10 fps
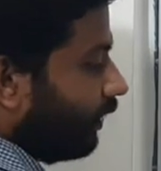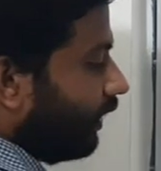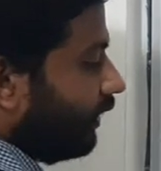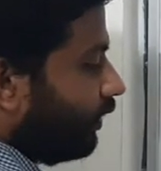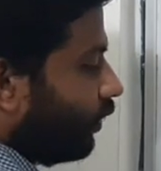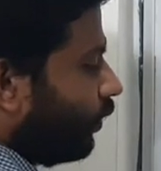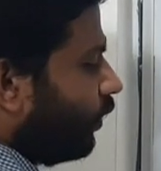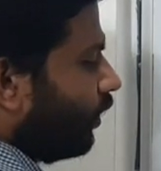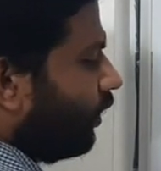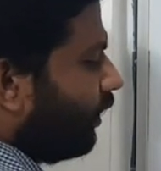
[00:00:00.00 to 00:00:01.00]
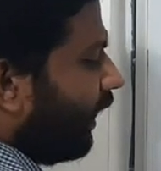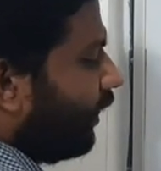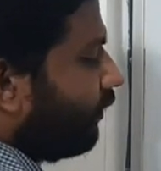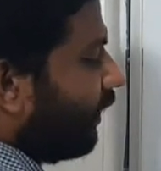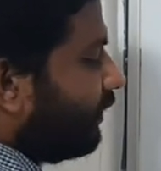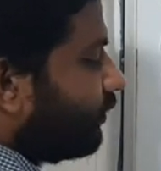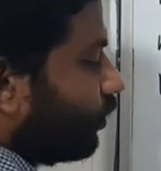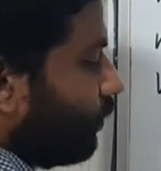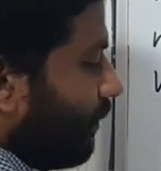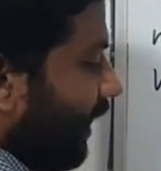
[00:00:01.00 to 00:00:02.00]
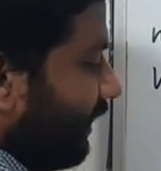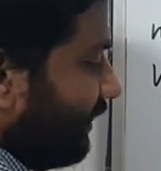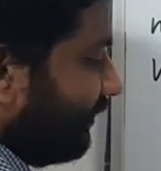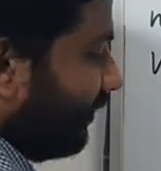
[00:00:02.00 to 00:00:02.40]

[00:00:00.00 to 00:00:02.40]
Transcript: into 10 raised to minus